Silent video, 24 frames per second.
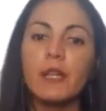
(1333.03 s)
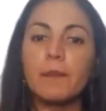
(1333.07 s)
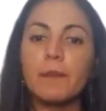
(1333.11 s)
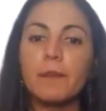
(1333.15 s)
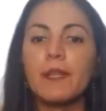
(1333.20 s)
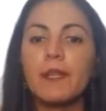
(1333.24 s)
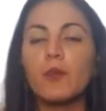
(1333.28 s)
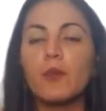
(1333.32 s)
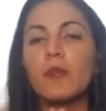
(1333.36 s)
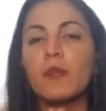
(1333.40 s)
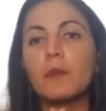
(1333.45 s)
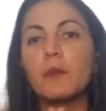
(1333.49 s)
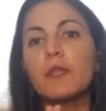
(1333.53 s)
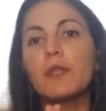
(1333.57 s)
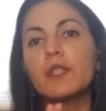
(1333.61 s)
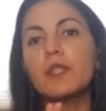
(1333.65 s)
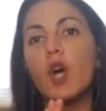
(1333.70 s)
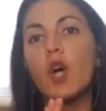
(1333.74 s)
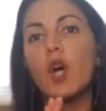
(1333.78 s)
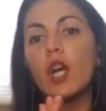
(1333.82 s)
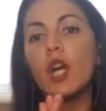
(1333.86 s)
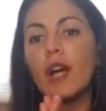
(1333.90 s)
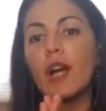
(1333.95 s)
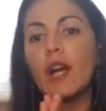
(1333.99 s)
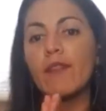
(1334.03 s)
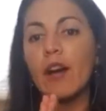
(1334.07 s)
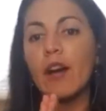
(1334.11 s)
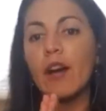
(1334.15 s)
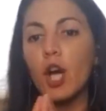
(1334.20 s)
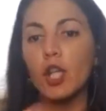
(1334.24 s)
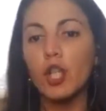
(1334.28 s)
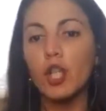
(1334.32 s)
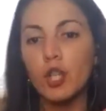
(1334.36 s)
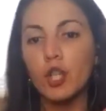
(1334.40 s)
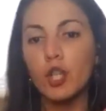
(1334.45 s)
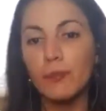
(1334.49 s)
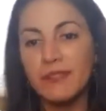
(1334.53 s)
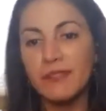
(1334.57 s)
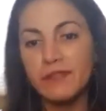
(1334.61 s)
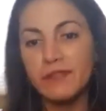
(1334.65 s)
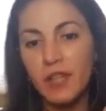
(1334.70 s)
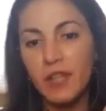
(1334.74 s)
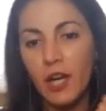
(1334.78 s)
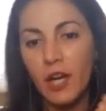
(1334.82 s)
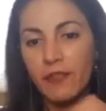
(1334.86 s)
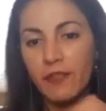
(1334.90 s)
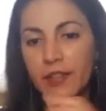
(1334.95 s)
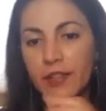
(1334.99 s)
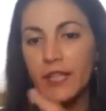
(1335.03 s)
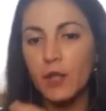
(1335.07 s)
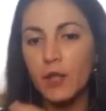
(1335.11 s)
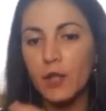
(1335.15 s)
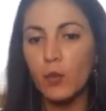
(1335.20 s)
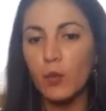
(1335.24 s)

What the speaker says: I mean, when we talk about human trafficking,